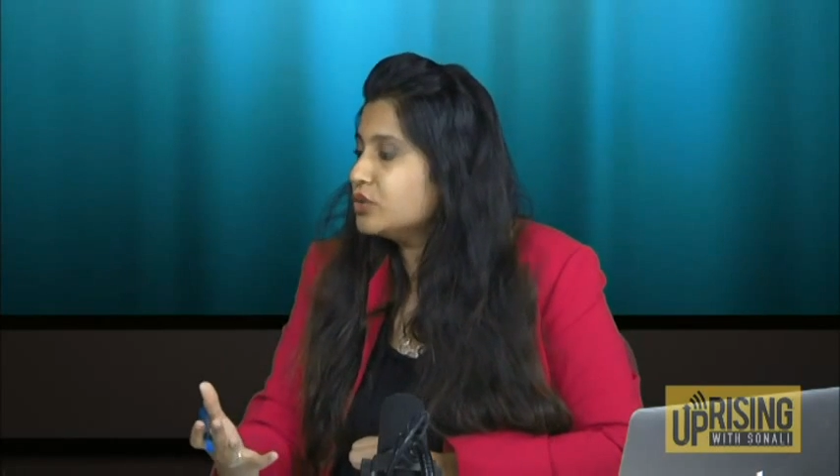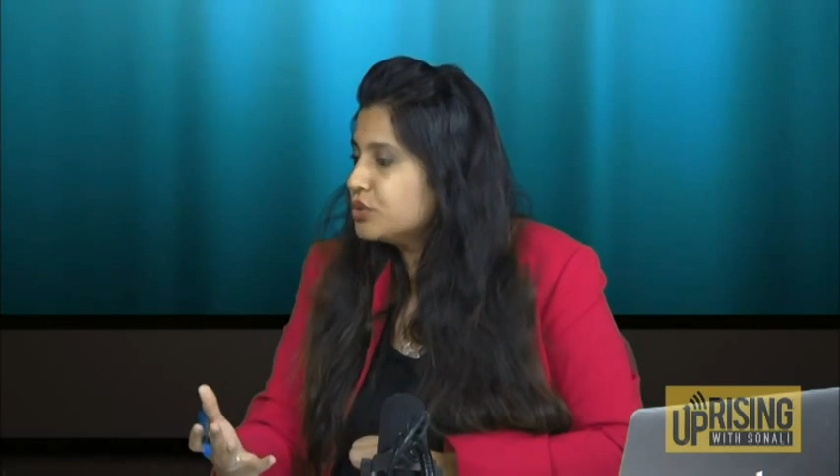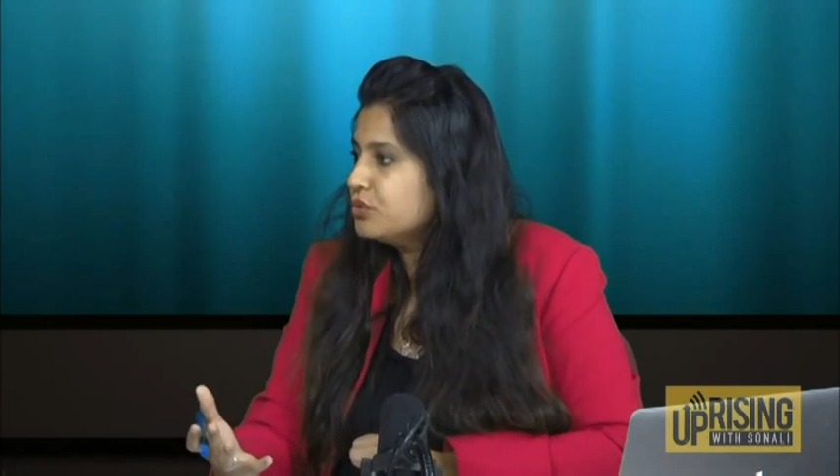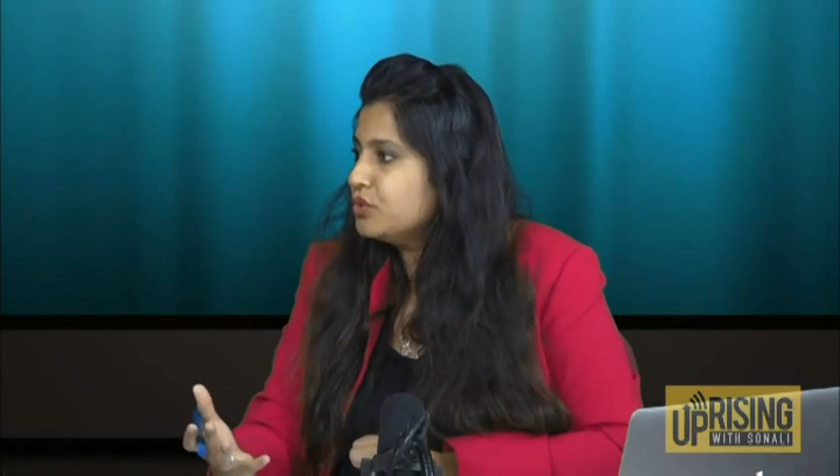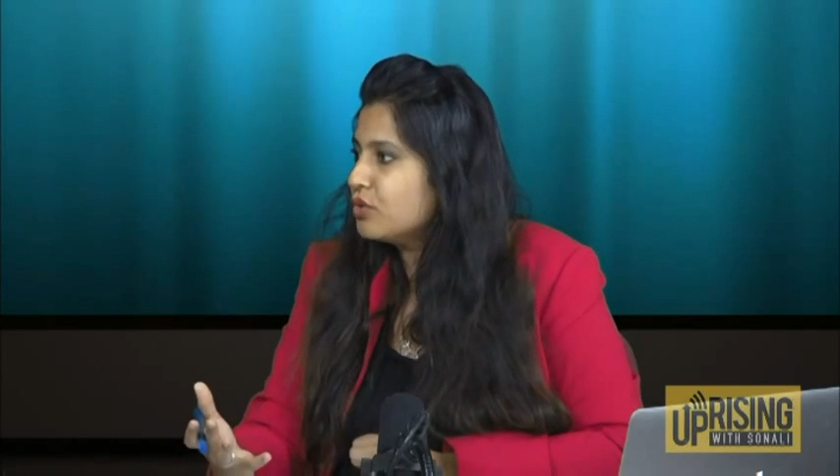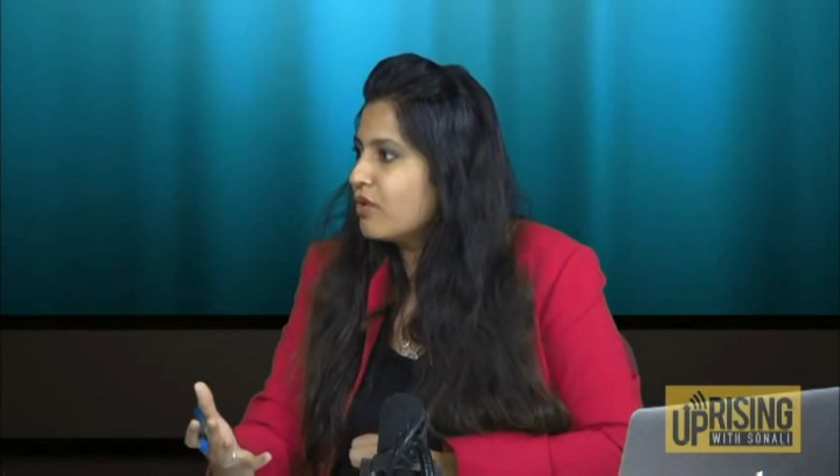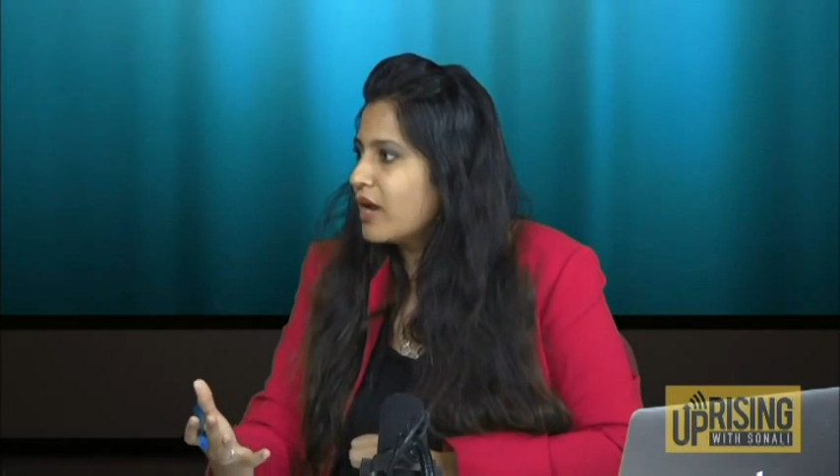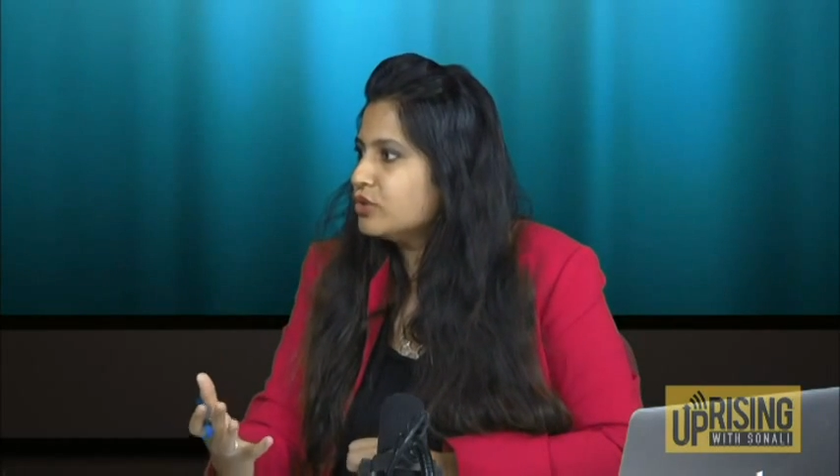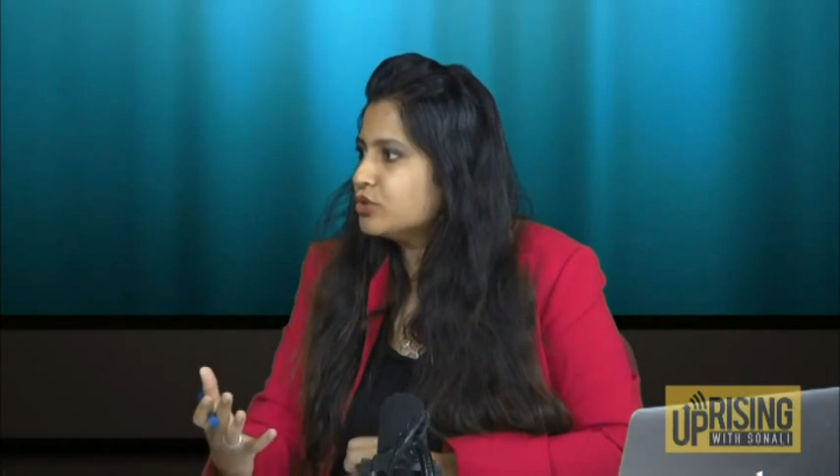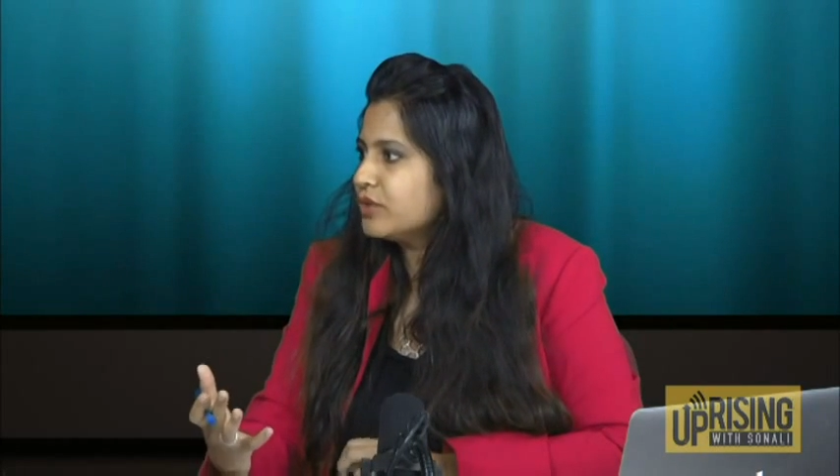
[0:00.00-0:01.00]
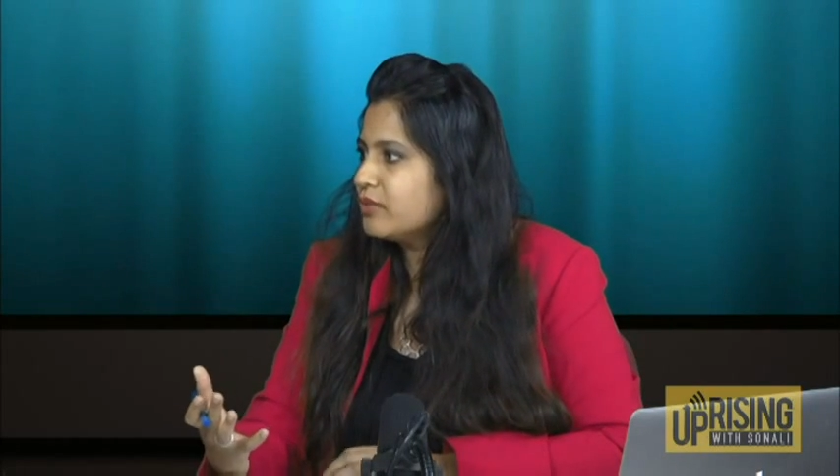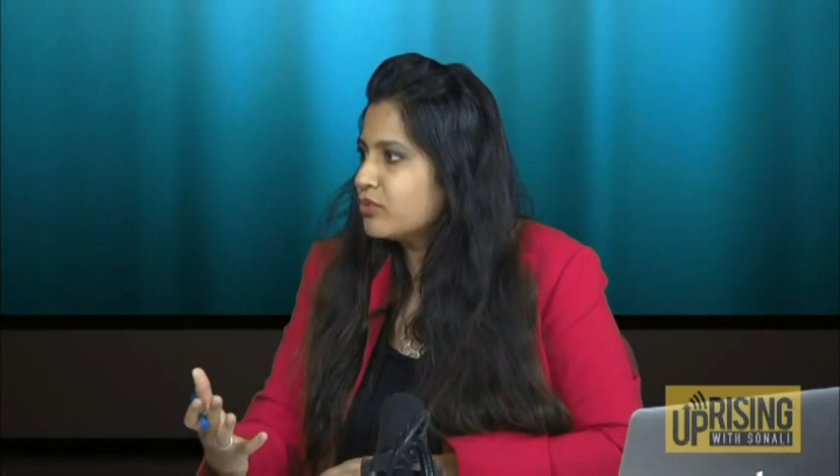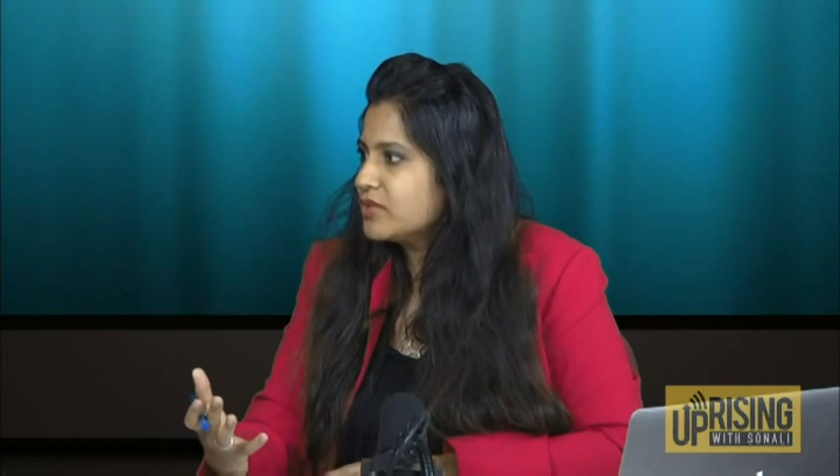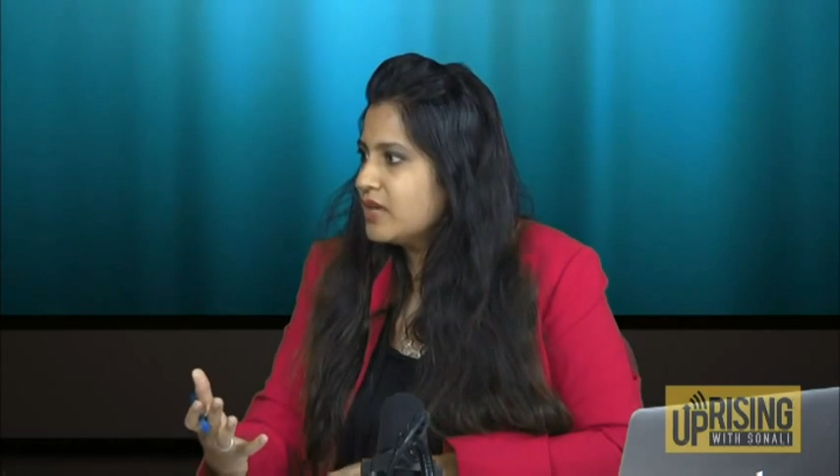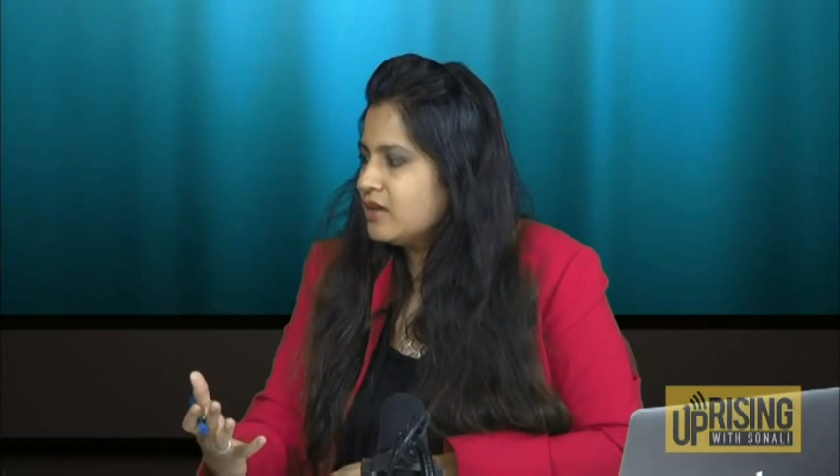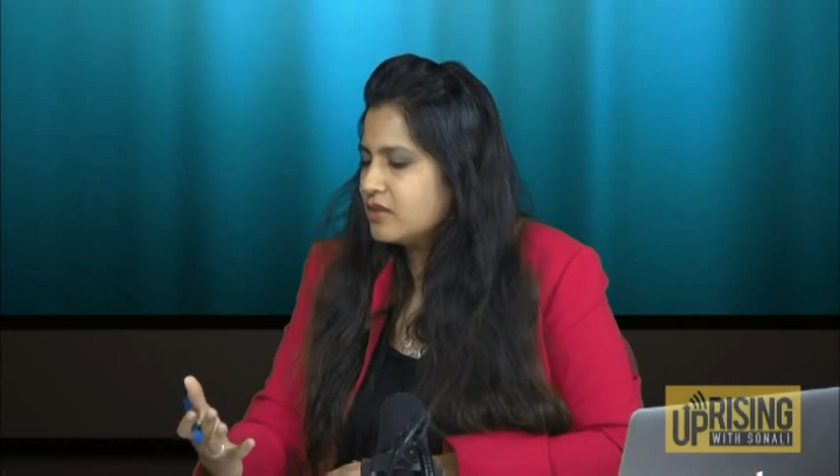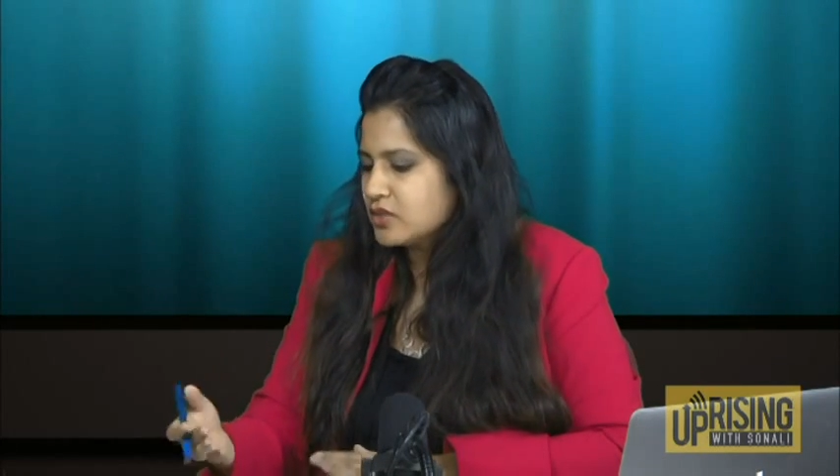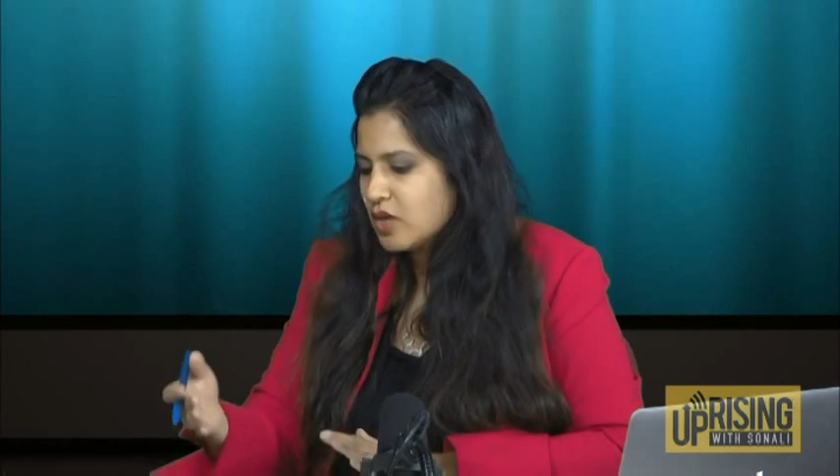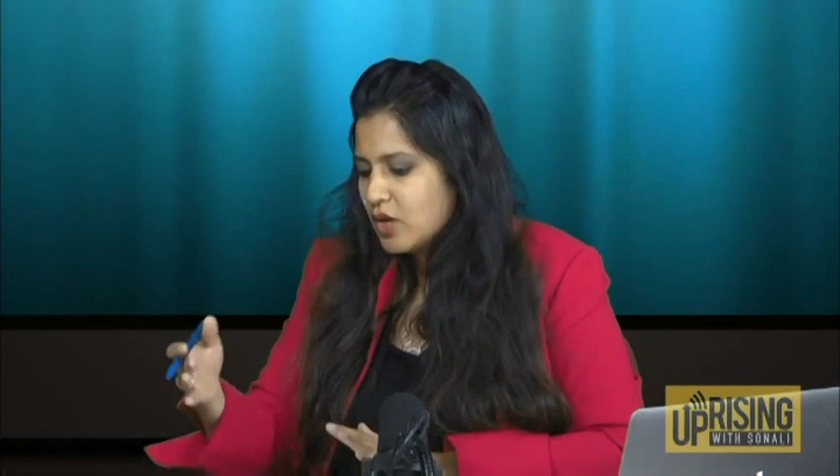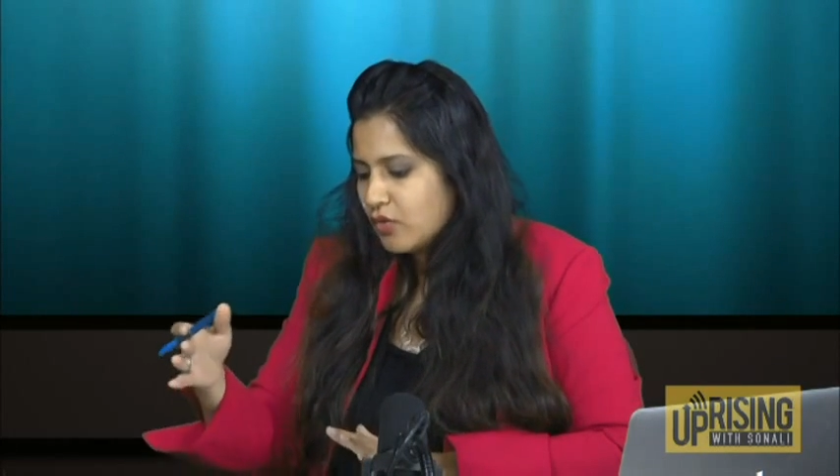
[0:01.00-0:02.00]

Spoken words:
to the grand jury in presenting this.